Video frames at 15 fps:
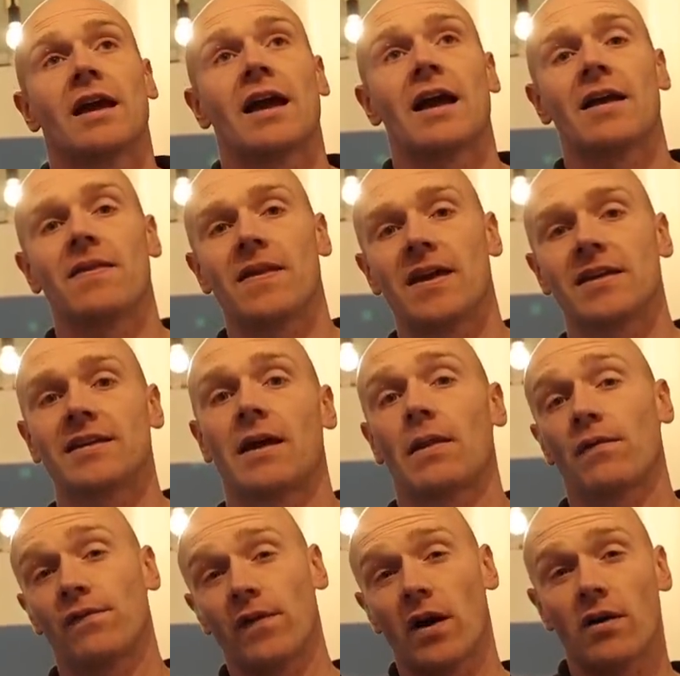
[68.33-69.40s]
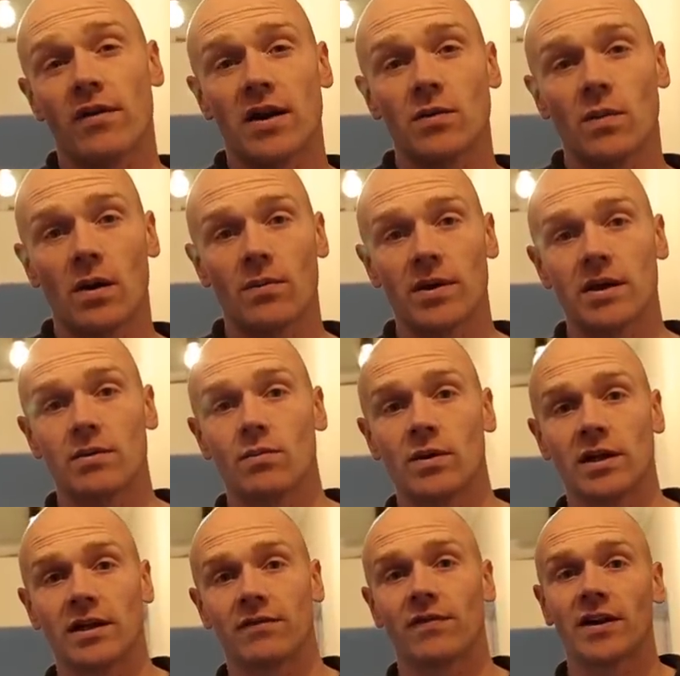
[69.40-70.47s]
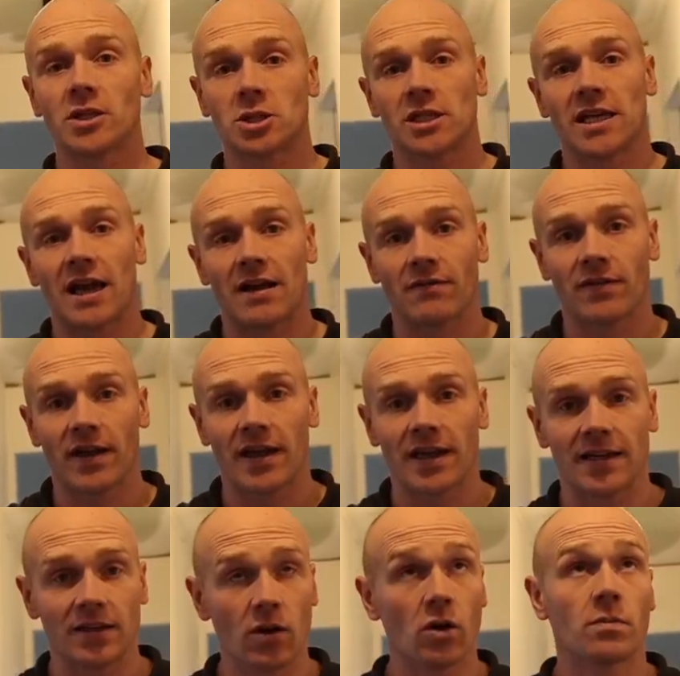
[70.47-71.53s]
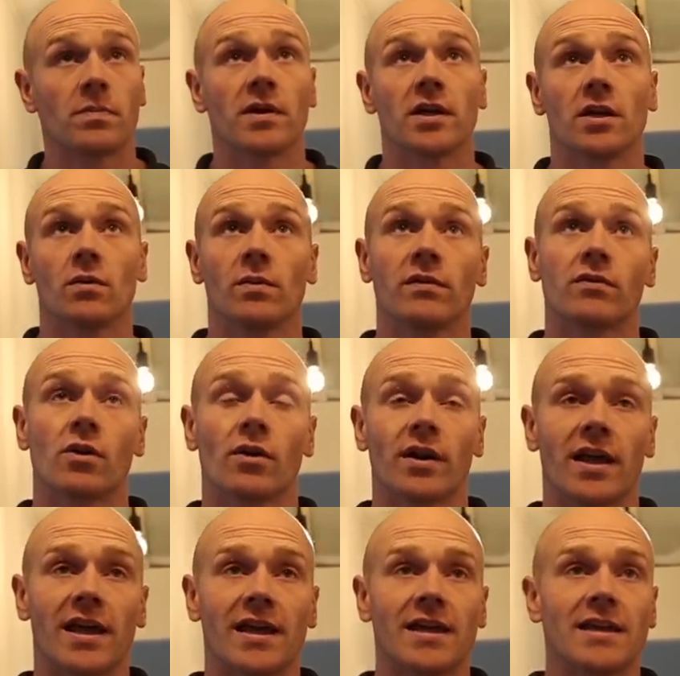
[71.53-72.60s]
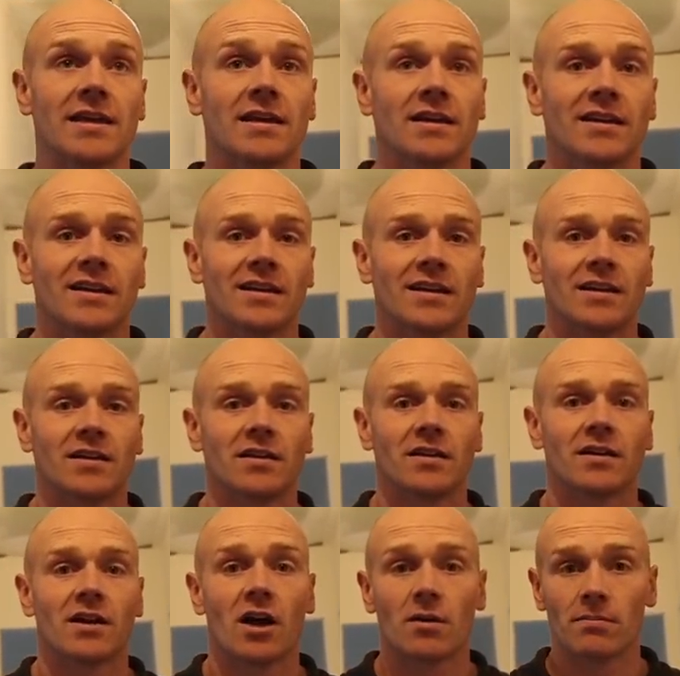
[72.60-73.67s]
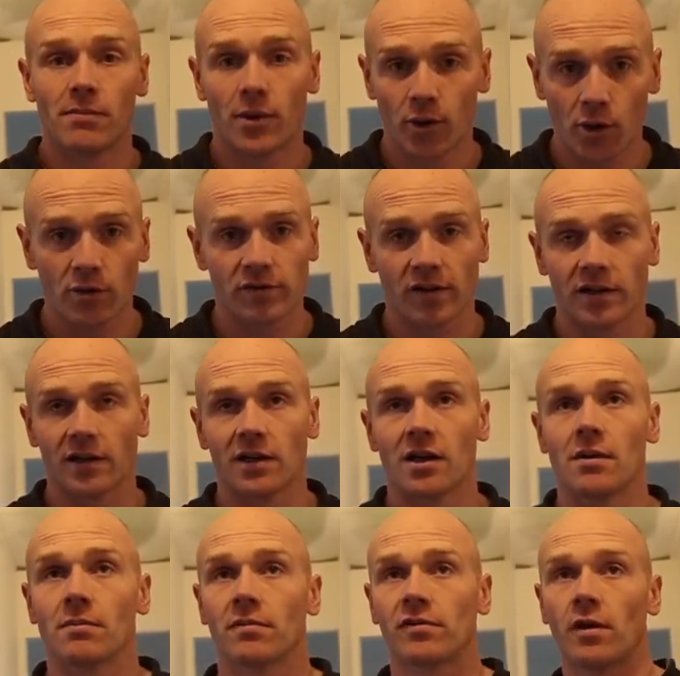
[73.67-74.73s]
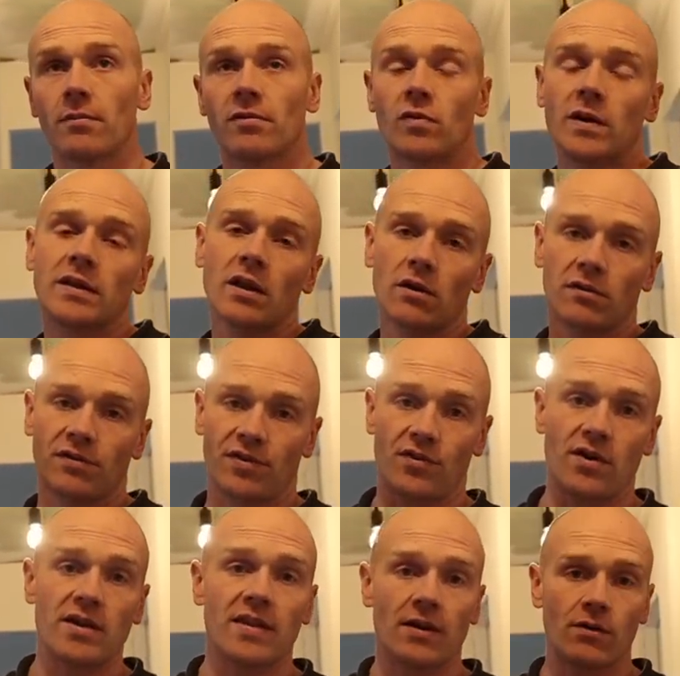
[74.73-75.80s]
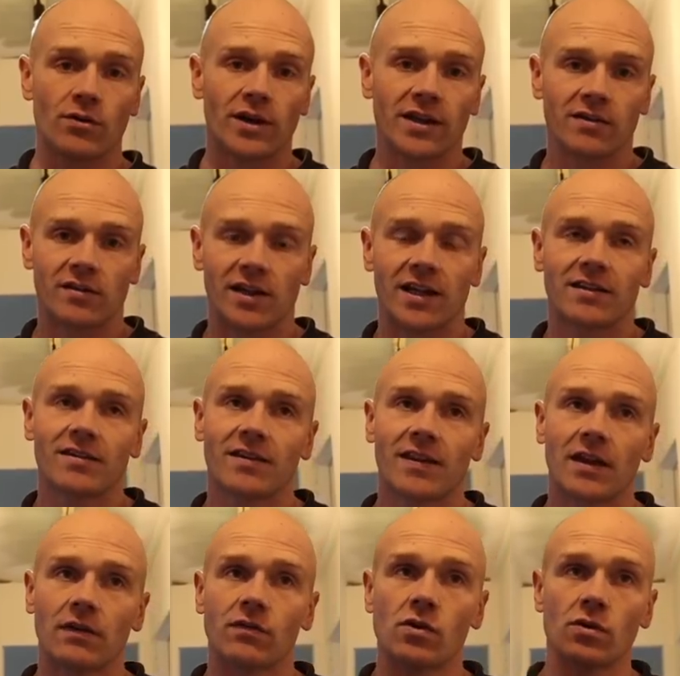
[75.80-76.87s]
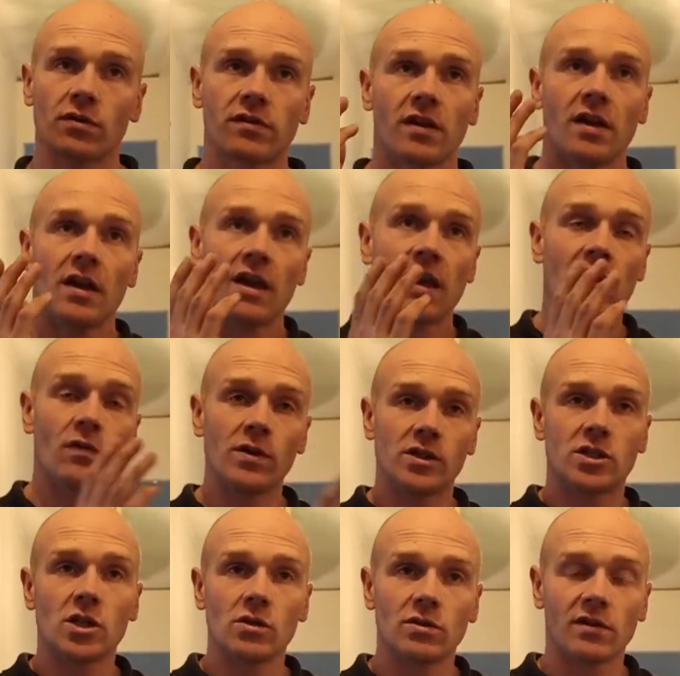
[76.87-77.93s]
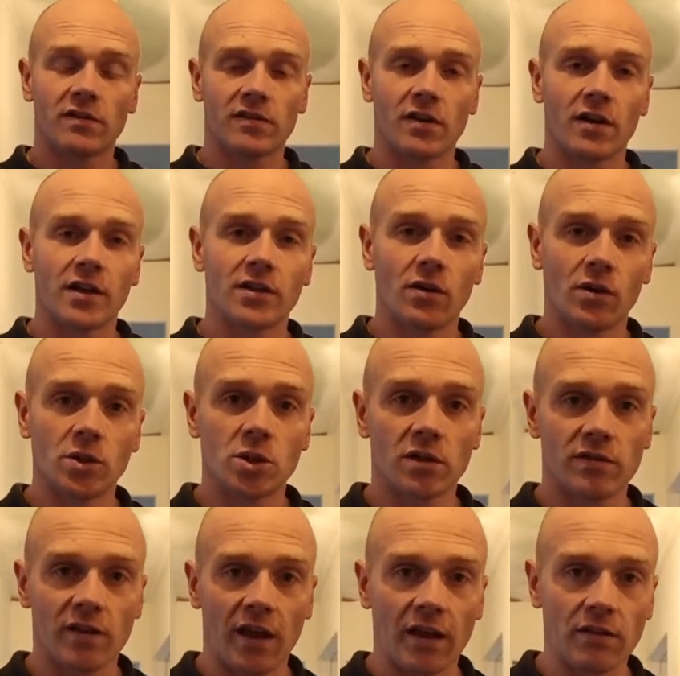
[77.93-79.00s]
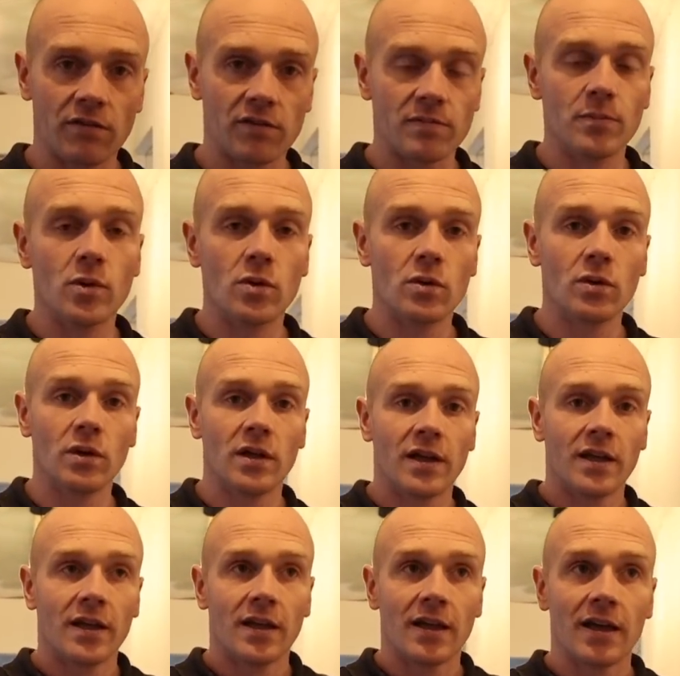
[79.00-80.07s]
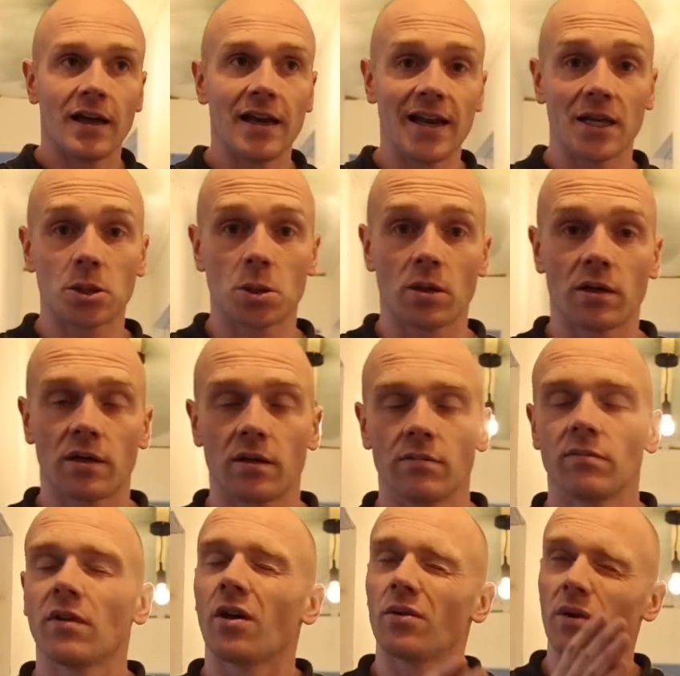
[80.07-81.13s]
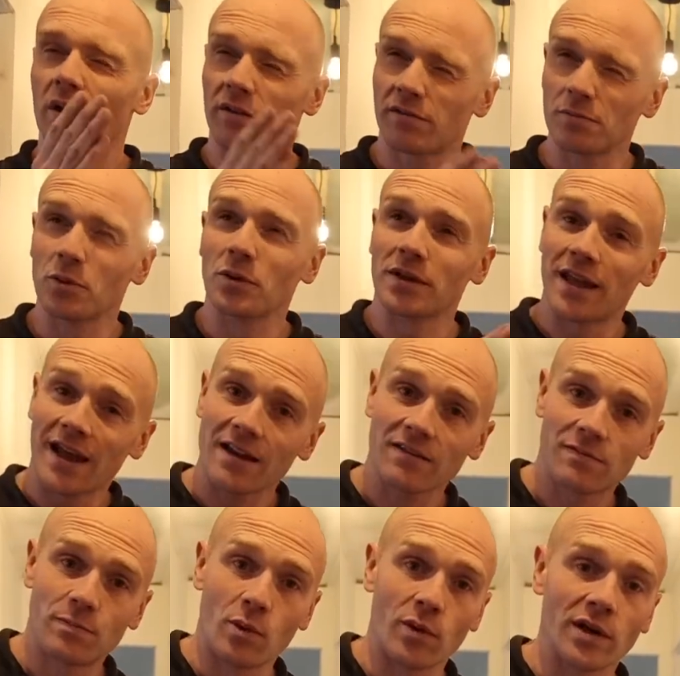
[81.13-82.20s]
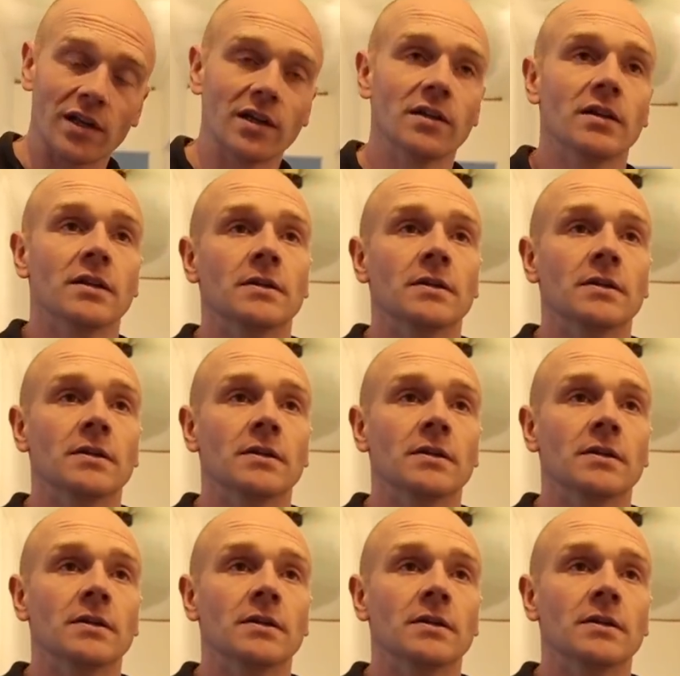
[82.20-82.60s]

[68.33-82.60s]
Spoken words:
And then down the far end where we will eventually have a log burner, we've got a carbon monoxide alarm. So between those three, they're all interlinked. And then of course, if we do decide on just a small gas boiler,